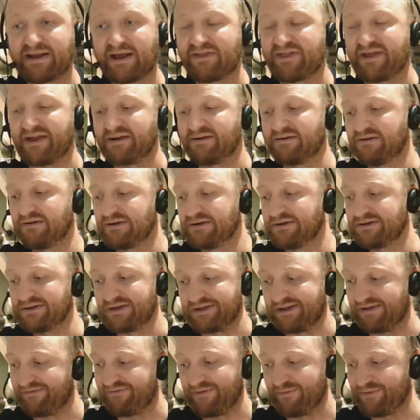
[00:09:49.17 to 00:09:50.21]
I think
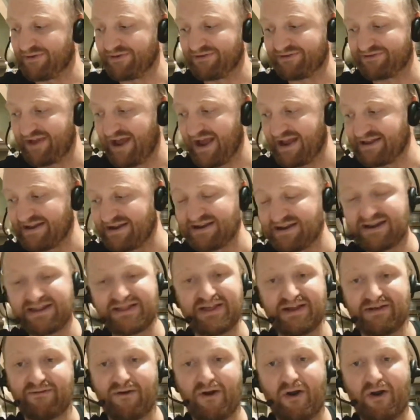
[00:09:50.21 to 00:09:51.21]
definitely wouldn't say he did anything